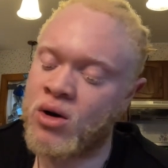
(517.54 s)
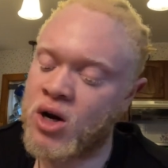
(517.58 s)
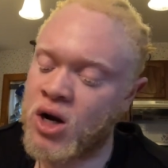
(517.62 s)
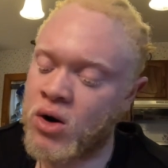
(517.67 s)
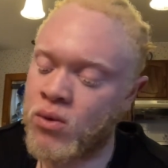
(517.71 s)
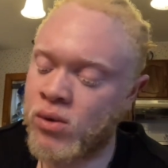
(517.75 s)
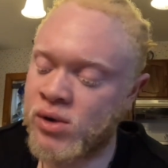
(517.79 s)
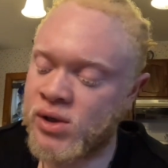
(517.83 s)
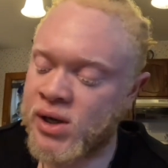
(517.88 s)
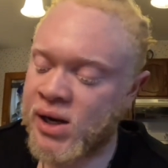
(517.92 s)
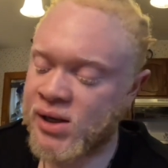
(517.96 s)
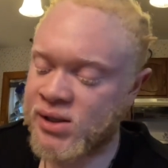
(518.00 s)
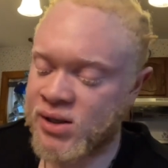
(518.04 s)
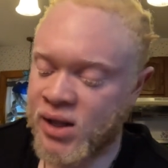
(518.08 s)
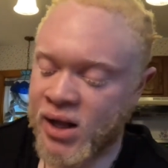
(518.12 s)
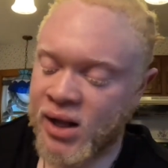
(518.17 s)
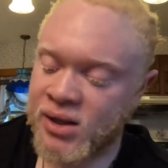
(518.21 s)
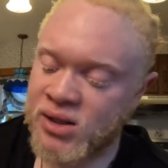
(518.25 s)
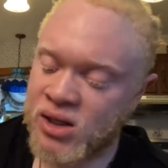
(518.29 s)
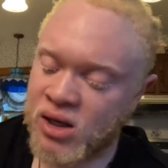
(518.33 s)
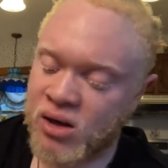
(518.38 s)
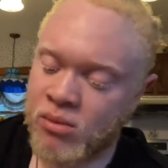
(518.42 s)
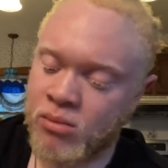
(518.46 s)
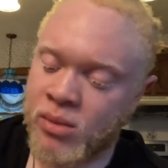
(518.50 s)
anyways, guys,
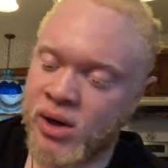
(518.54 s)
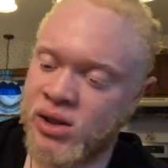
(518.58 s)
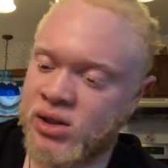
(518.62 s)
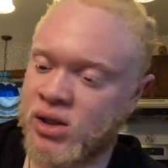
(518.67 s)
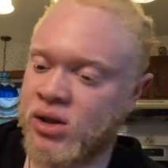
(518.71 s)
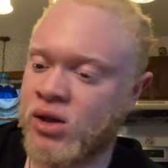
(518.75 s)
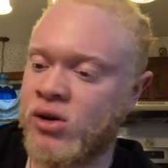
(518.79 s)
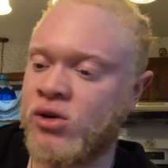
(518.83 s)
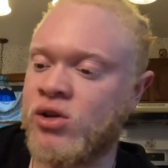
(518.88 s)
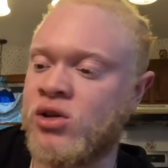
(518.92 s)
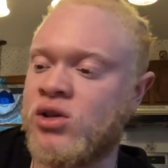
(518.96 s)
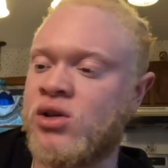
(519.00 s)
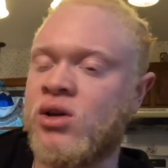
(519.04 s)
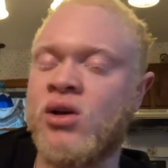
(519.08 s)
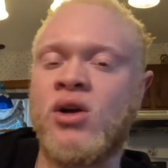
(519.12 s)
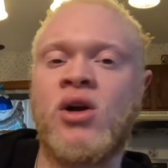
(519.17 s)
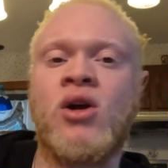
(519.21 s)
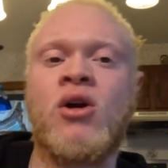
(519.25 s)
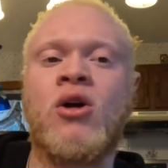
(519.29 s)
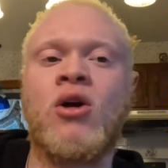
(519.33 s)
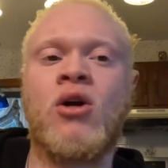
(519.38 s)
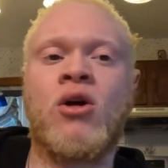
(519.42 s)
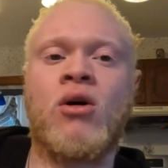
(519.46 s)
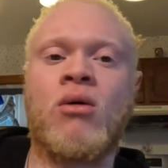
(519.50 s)
that's it. Basically just
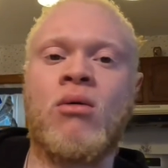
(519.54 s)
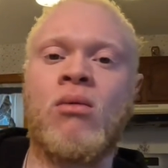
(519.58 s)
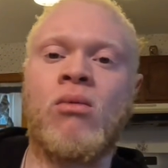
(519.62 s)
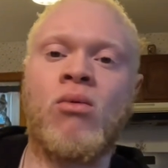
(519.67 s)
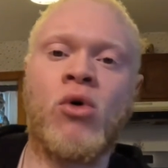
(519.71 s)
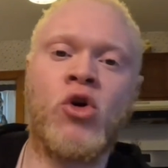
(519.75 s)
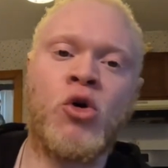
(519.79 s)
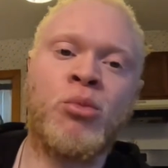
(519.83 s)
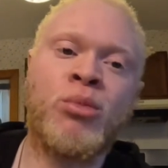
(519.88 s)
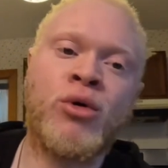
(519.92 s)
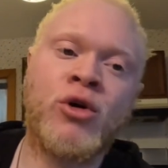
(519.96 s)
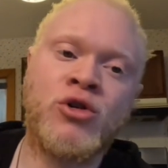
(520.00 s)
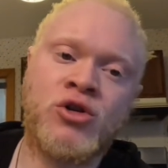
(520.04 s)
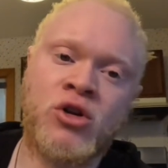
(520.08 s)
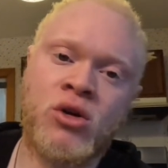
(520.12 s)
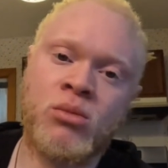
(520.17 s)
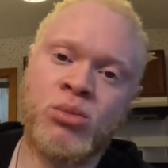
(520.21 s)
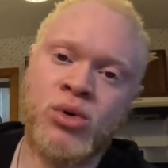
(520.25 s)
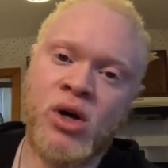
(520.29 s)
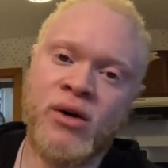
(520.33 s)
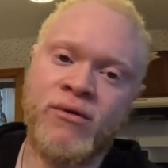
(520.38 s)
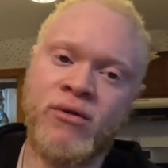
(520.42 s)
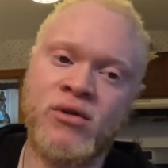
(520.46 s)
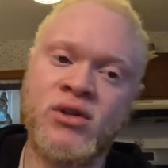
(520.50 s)
what your personal
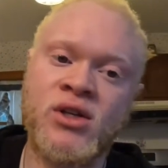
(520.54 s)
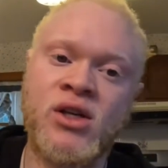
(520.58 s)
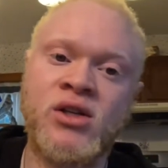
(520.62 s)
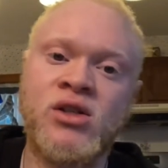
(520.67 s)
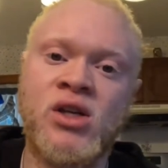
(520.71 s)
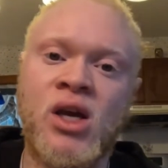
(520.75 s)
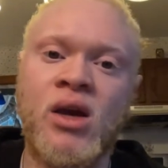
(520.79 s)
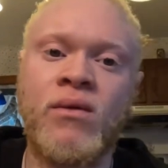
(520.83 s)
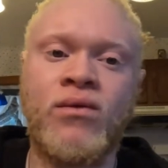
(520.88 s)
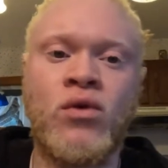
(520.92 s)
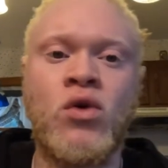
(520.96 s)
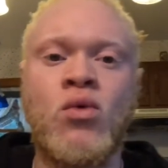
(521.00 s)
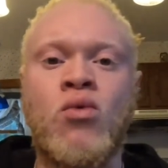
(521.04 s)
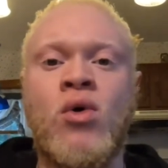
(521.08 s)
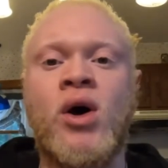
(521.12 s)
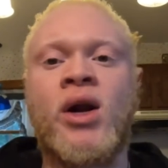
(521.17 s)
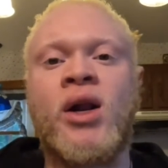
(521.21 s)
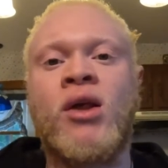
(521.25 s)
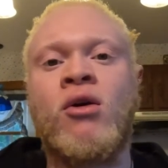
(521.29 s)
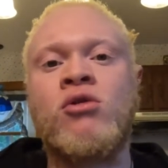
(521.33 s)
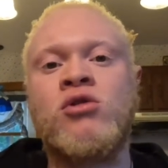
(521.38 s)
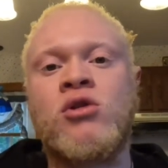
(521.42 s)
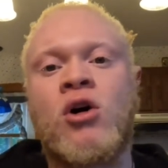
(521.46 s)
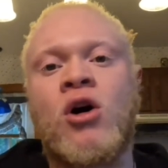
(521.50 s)
preferences. If you
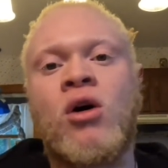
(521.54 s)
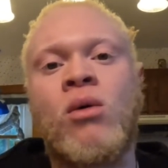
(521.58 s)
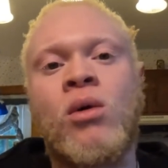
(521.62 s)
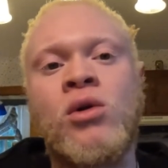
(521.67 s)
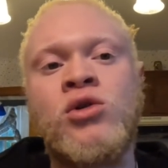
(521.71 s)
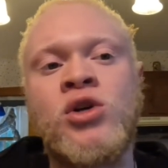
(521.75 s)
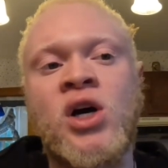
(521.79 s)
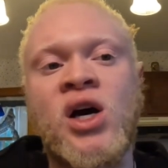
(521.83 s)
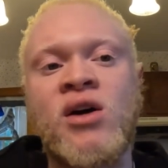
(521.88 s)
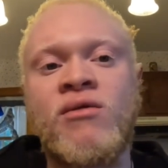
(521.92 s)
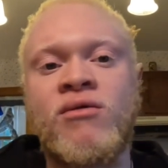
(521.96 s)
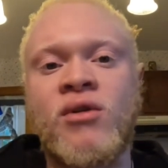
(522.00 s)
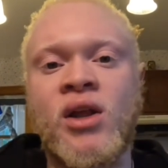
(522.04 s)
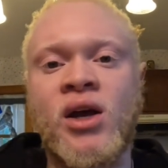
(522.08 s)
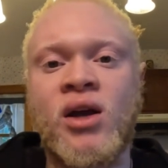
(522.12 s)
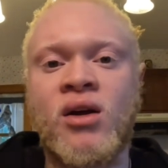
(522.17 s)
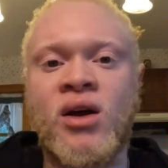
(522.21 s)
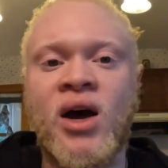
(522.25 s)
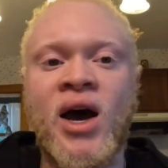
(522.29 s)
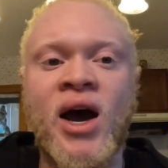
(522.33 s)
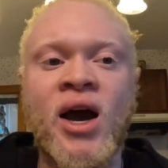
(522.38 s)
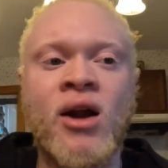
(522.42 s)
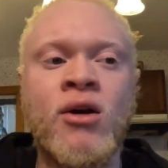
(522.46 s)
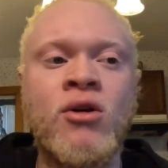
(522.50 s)
want to use all-wheel drive
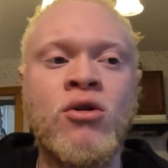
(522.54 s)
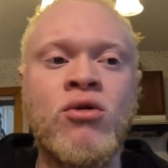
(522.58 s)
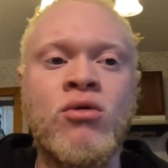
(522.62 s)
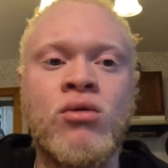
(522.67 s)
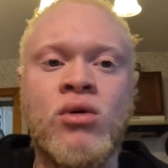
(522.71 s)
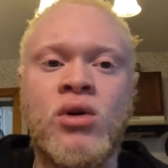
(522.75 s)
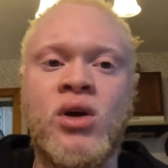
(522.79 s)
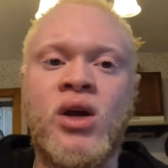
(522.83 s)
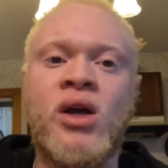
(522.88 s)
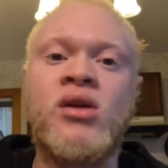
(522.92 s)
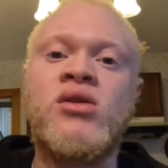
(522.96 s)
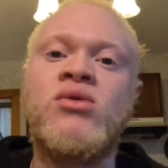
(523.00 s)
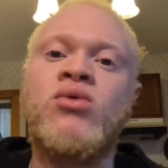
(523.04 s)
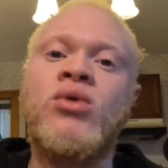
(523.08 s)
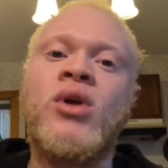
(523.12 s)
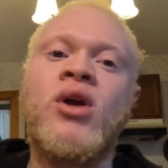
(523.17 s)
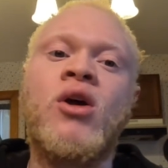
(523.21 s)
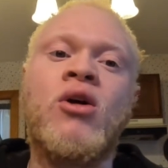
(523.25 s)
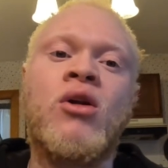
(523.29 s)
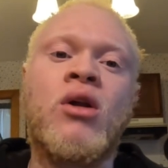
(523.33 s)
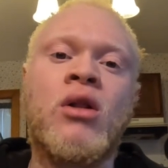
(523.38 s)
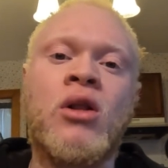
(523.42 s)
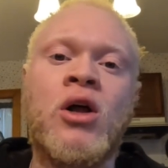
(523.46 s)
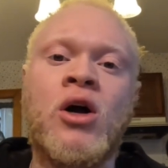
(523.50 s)
like I do, it's really
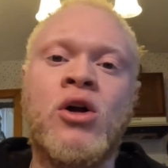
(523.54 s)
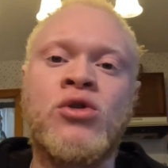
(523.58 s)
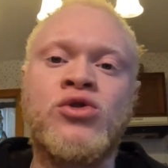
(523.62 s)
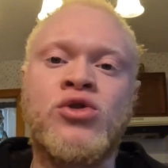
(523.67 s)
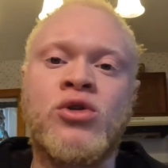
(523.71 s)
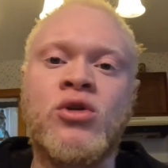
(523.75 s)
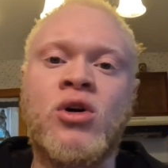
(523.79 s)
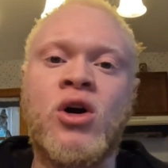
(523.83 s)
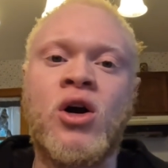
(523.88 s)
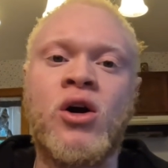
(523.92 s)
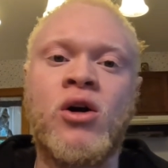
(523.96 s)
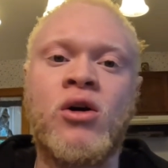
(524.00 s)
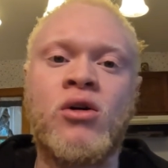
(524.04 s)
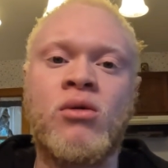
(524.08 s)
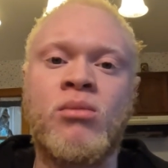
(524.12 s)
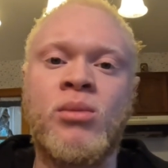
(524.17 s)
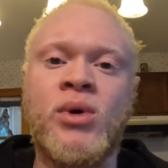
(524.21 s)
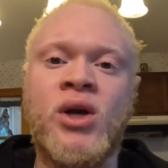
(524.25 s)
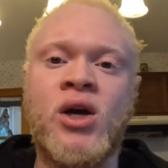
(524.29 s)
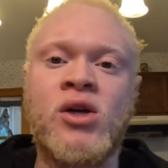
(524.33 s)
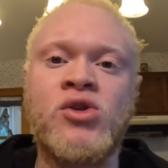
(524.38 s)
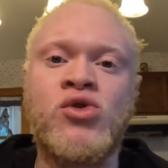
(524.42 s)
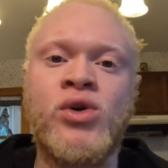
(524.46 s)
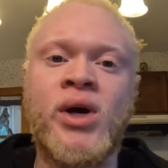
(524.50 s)
good to launch the car,
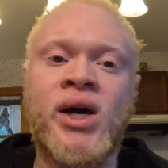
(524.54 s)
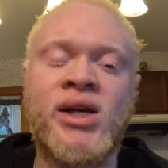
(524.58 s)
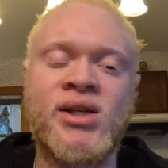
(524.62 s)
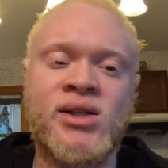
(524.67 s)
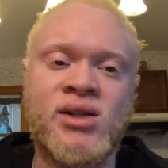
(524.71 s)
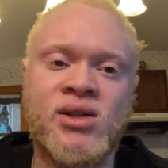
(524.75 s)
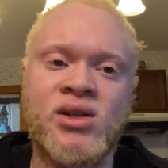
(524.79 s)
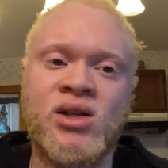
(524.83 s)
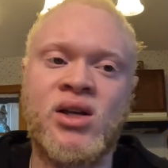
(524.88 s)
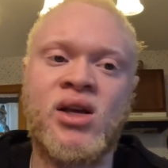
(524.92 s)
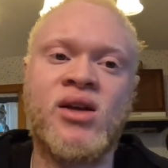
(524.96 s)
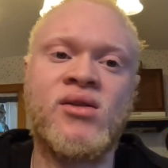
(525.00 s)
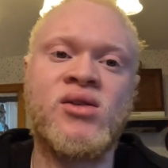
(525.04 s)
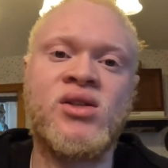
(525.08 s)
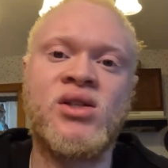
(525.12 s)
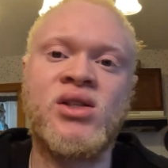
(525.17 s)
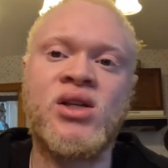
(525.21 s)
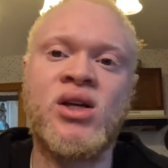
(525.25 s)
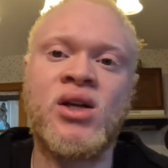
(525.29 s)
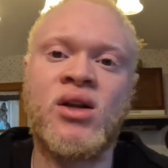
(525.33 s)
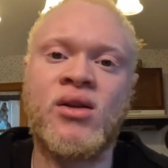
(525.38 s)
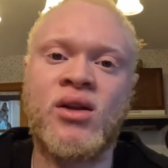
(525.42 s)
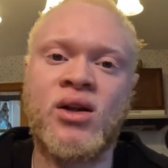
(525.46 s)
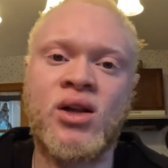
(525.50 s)
because you guys had
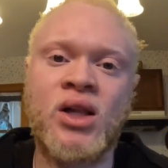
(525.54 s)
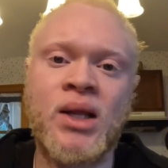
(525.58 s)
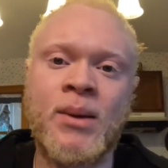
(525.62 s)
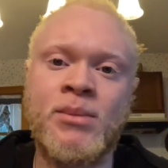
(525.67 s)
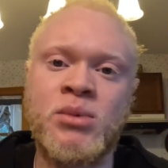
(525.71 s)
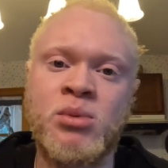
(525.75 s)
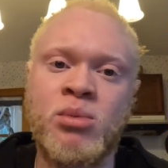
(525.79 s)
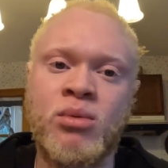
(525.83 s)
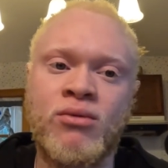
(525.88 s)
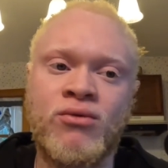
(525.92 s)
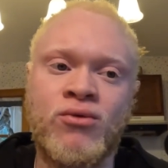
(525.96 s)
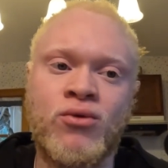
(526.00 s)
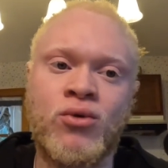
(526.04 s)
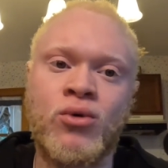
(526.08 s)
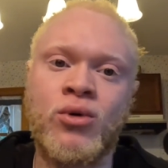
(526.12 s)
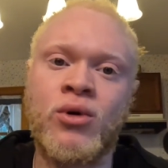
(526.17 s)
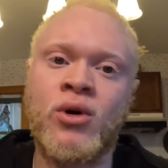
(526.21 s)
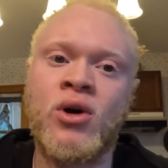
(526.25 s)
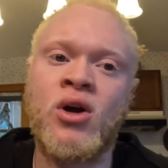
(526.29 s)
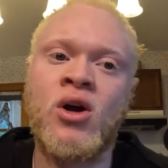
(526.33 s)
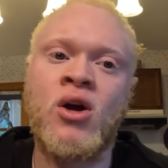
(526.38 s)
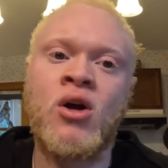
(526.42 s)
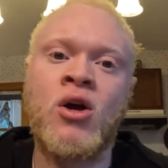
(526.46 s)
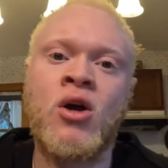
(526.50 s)
seen in the clips
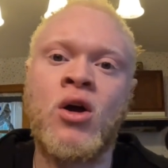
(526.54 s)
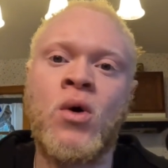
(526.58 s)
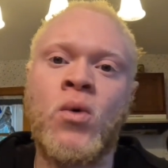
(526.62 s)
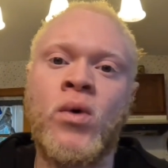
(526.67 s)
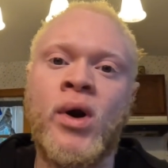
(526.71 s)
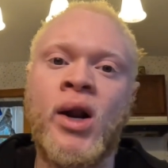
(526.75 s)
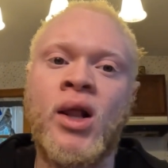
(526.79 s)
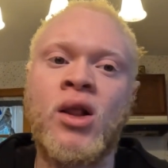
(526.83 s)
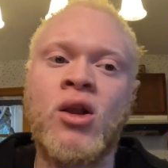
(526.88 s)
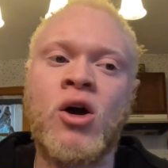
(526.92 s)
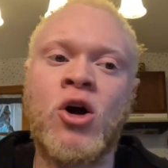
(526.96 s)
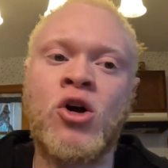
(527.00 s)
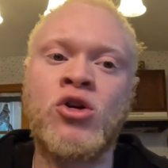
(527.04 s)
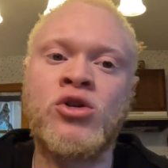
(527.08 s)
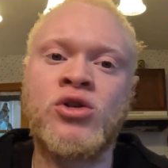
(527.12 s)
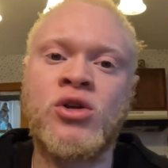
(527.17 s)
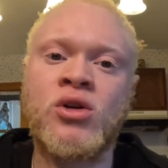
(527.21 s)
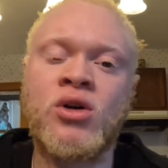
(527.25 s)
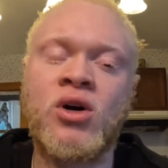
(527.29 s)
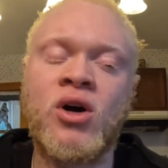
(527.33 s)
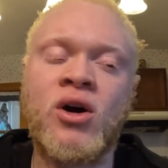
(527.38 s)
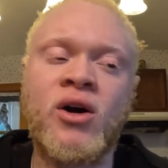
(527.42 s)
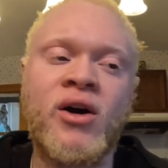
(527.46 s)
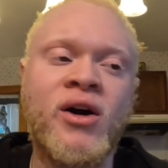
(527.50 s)
before when I launched
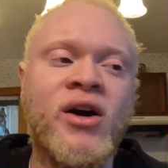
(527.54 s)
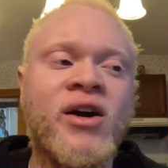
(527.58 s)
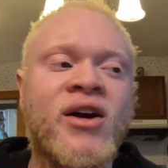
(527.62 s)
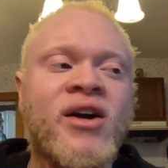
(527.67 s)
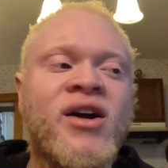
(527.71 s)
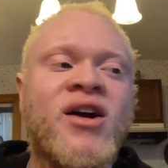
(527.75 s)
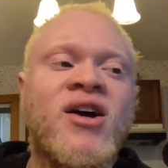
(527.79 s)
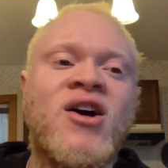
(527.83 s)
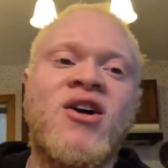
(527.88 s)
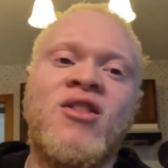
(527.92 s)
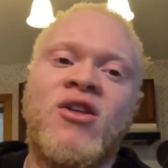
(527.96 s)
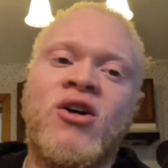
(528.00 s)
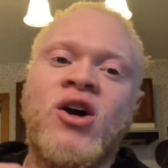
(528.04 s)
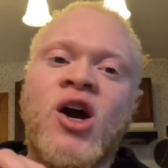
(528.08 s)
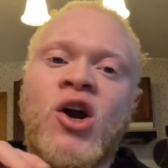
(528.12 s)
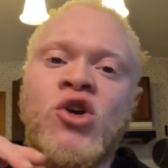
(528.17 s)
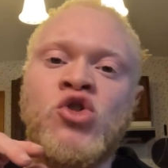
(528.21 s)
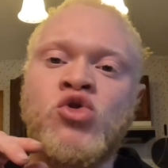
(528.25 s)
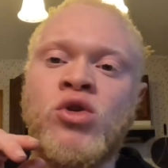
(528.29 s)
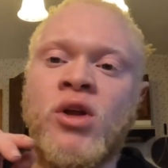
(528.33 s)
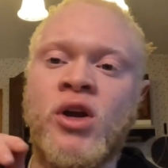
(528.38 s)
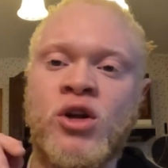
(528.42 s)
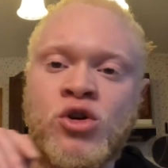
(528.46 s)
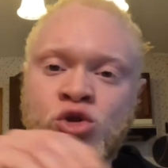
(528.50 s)
the car
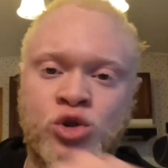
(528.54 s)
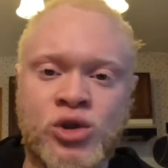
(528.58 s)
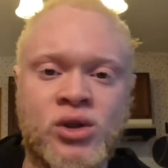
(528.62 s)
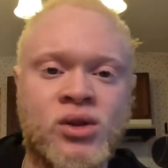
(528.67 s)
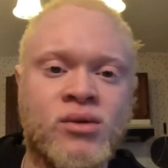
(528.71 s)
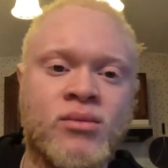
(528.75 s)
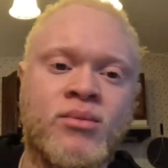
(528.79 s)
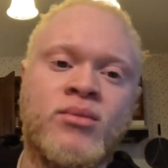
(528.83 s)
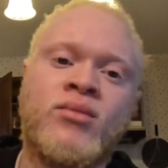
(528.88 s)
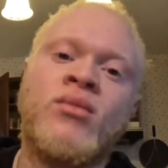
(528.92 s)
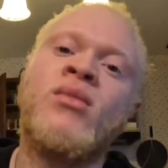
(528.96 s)
just went like shh.